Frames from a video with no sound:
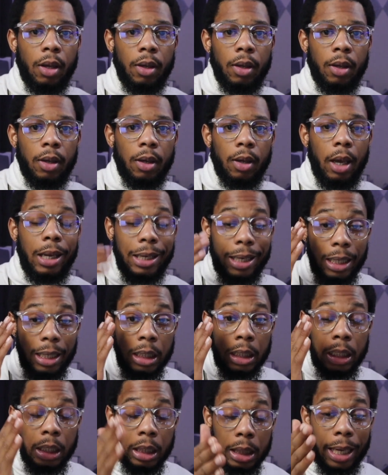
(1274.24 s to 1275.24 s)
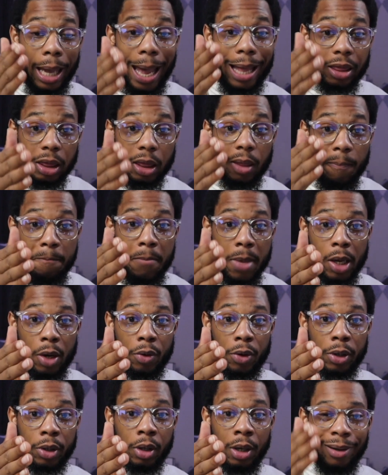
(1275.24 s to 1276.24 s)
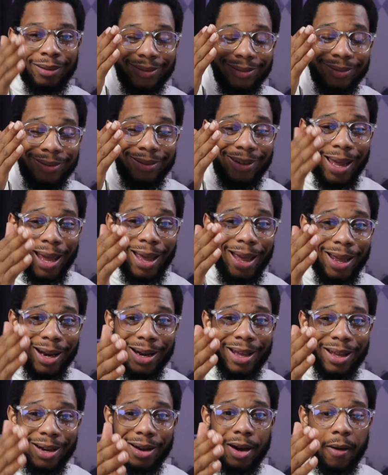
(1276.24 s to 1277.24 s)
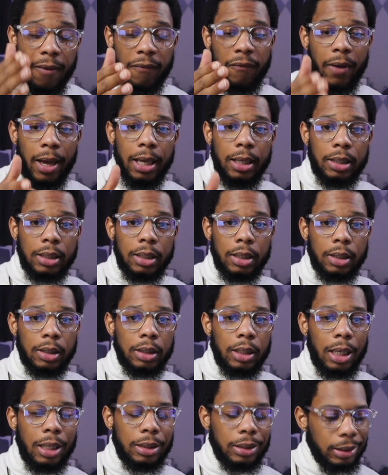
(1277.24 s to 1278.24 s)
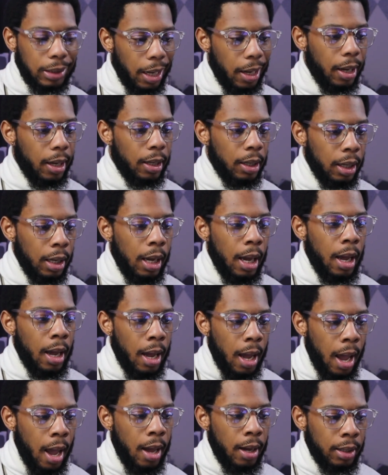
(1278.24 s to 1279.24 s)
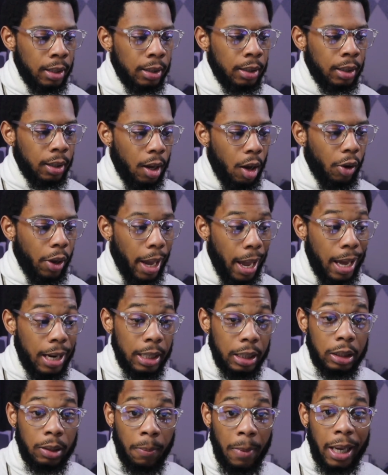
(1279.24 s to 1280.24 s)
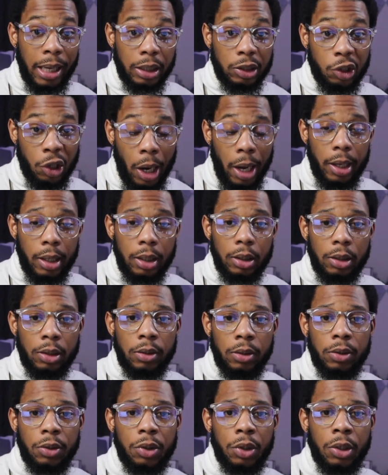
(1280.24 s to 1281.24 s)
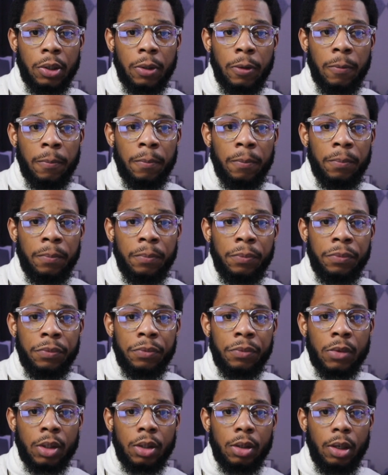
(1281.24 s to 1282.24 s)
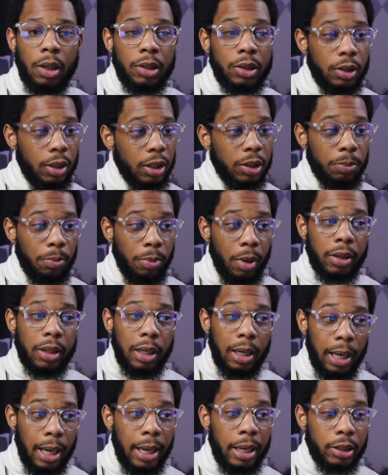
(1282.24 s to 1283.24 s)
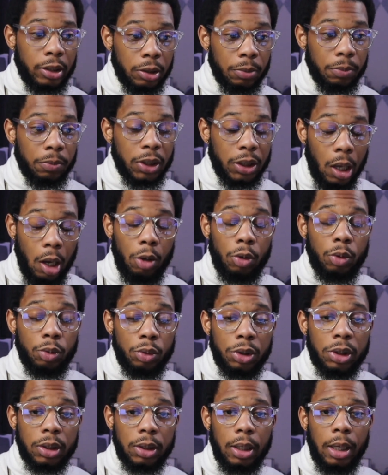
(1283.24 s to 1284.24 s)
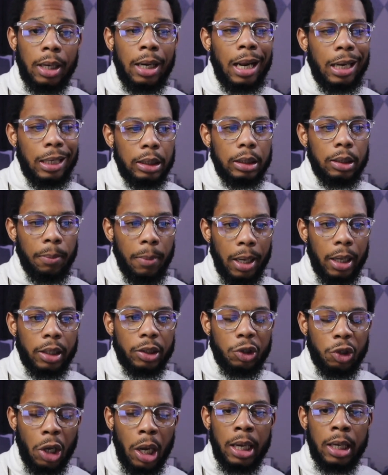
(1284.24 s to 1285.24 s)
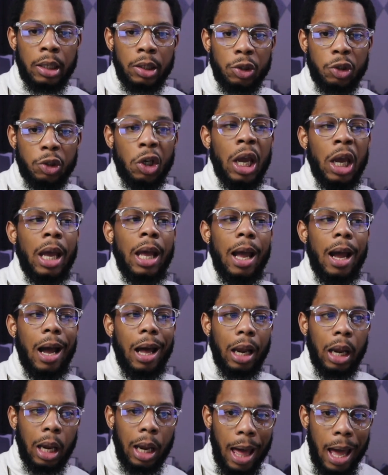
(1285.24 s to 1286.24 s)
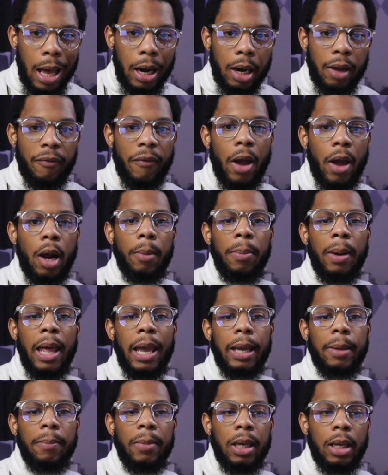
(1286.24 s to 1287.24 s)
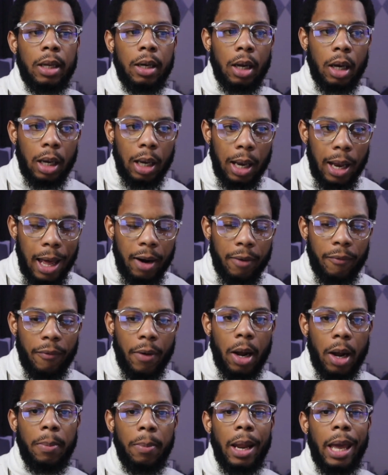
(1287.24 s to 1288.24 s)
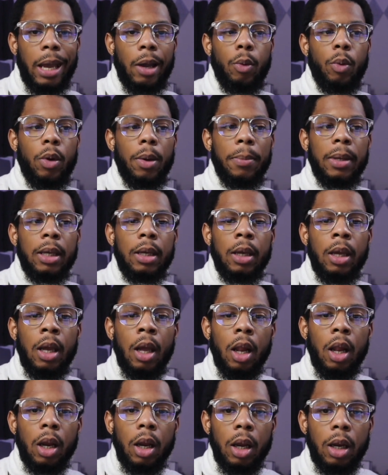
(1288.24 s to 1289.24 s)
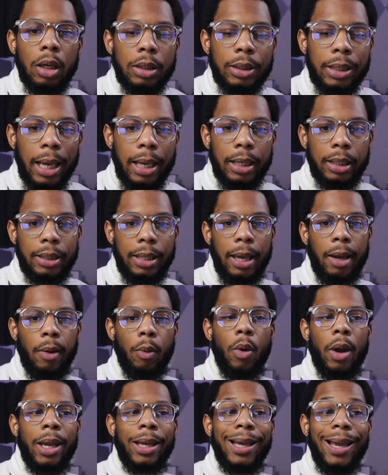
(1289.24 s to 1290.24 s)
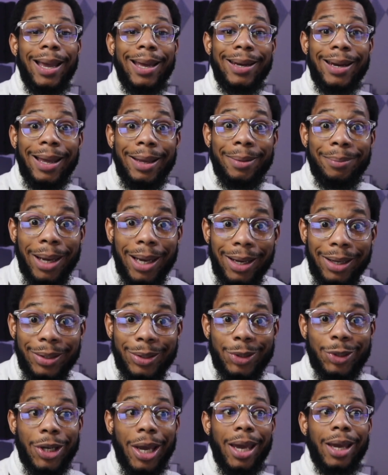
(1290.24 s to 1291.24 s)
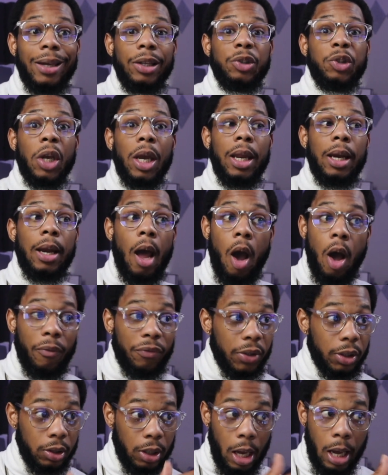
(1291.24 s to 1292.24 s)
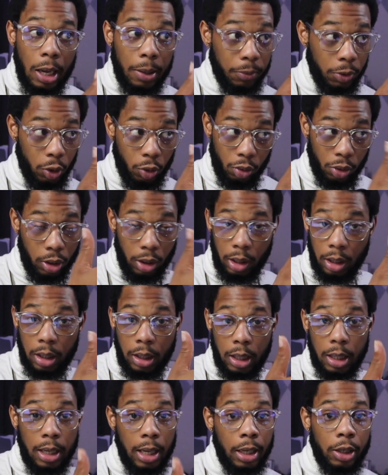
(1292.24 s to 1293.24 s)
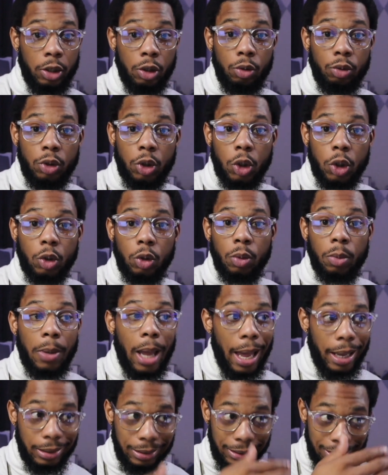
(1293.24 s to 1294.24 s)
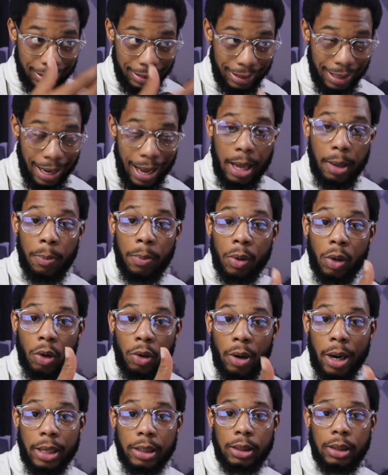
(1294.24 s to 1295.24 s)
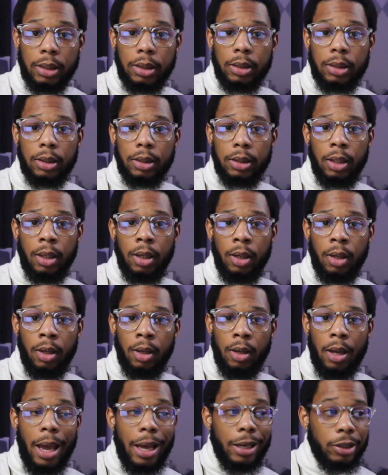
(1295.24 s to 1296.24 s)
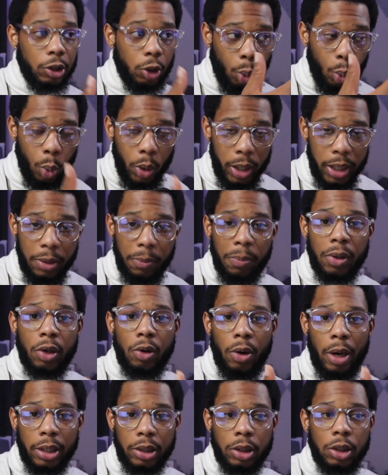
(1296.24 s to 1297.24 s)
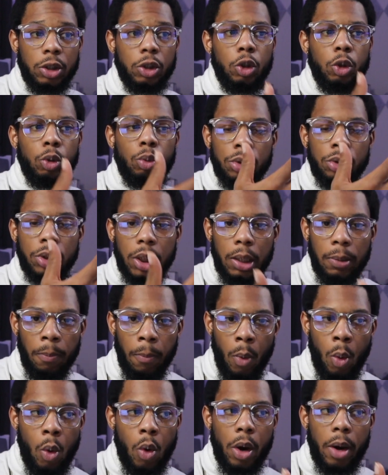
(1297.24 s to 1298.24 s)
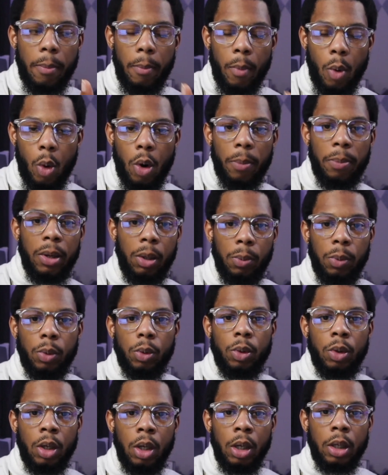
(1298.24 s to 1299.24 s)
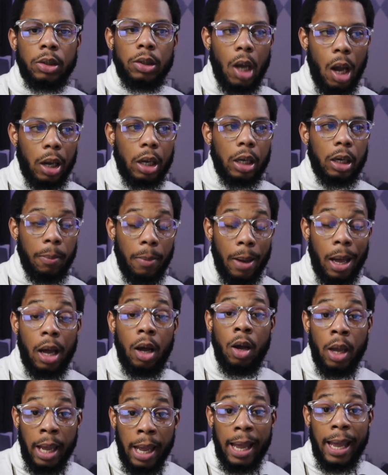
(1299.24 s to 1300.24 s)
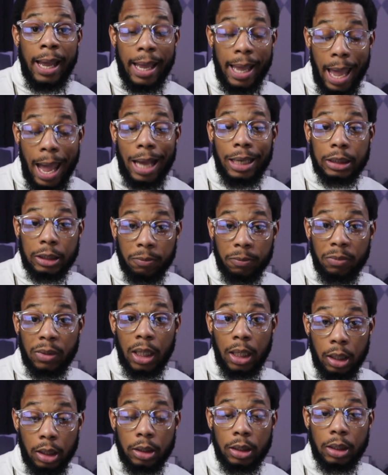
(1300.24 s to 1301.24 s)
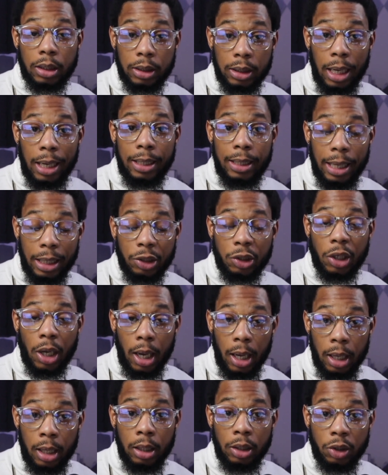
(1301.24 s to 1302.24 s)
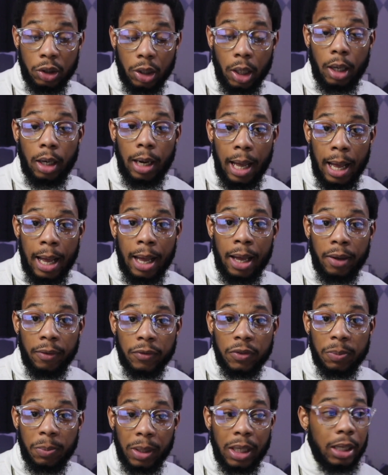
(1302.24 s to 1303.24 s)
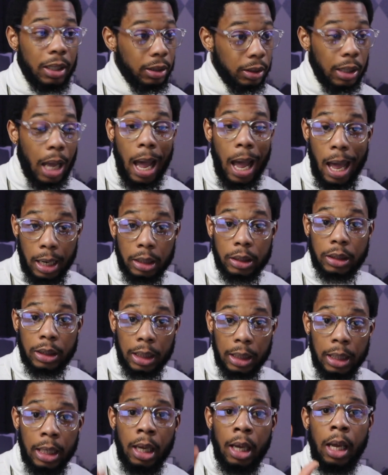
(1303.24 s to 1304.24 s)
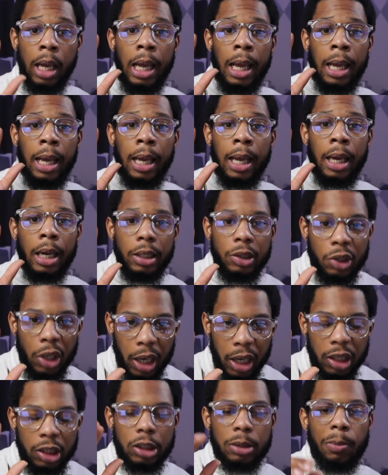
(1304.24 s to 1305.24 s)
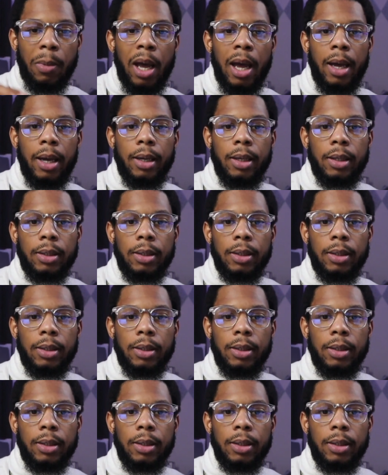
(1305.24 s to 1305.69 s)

and then look at the mirror dead in their faces and say, okay, I need to make a change. This brother lands some sauce and I need to make a change. A lot of our black men, a lot of our black women looked at it that way and they made a change. And oftentimes you're looking at YouTube as the day progresses, as the week progresses, you will see more and more people talking about he has some things to say that changed their lives, because honestly, he changed mine.